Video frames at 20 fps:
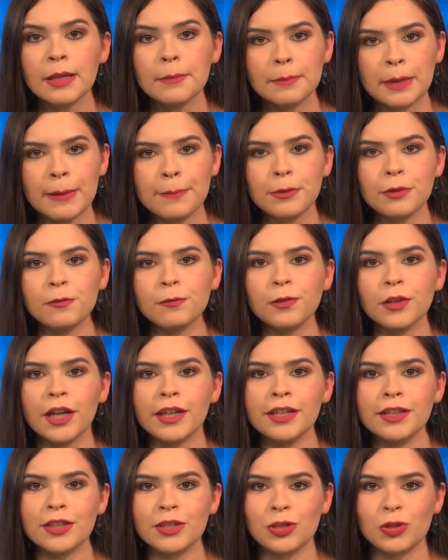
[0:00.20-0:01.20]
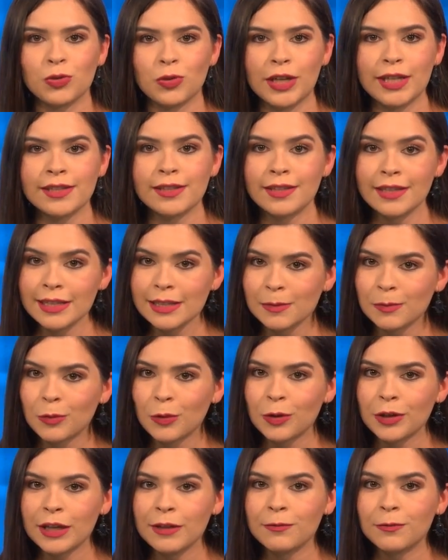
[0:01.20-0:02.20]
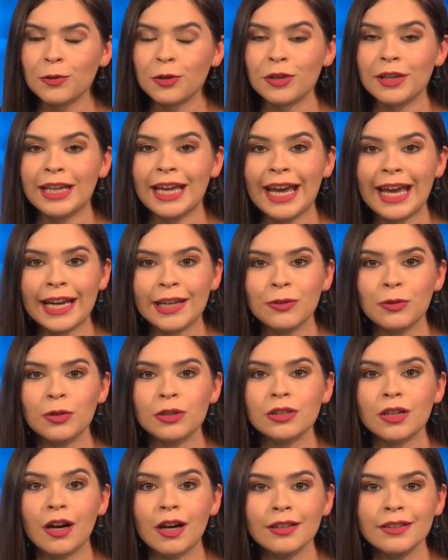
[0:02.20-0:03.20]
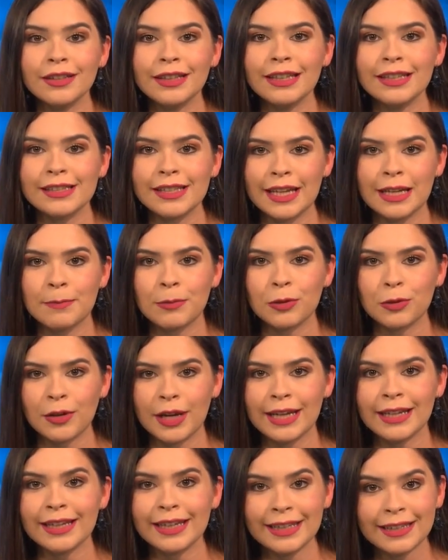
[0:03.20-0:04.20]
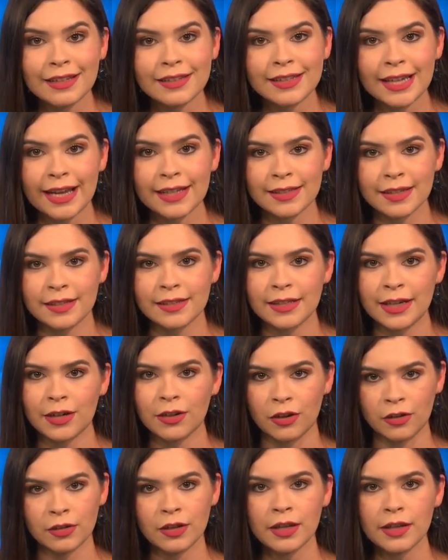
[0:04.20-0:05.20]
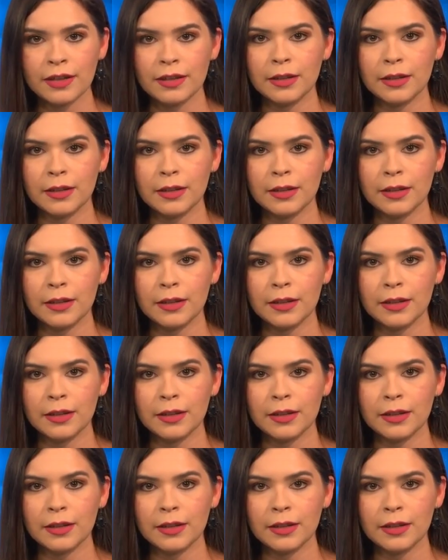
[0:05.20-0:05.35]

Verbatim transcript: People flooded the streets this morning for the annual Colony Day Parade in Atascadero.